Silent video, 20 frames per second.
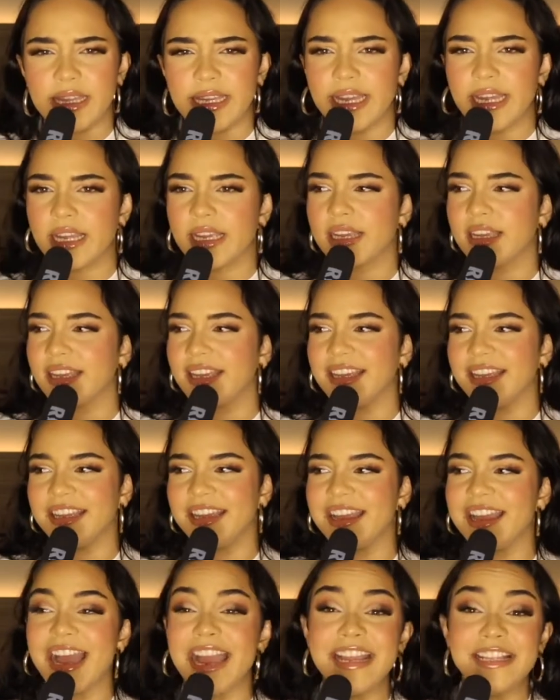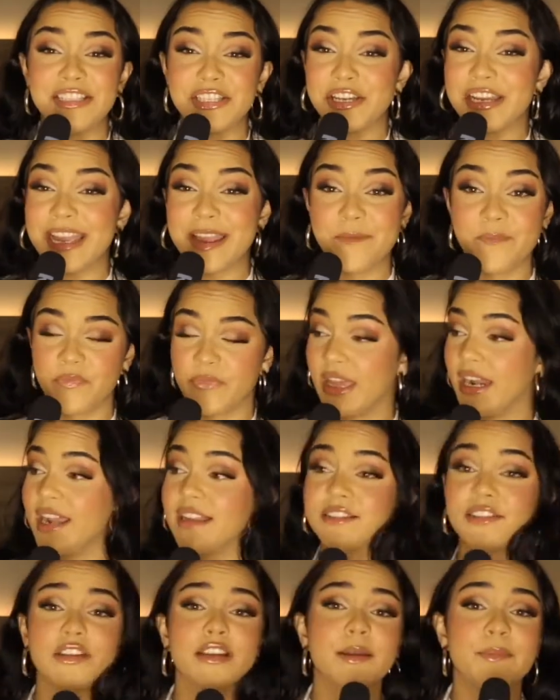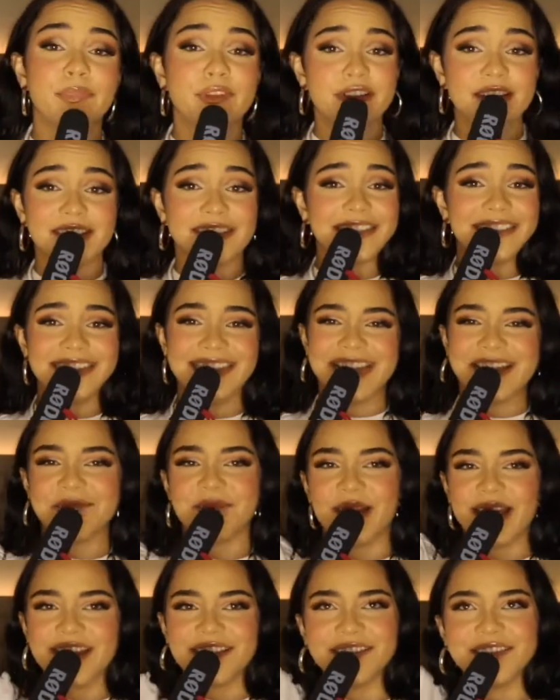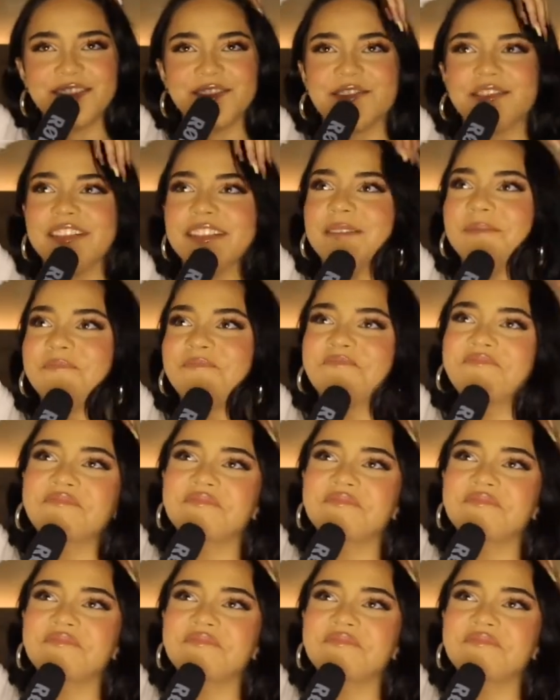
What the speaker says: Like, I took it, and I took it personally, like Michael Jordan.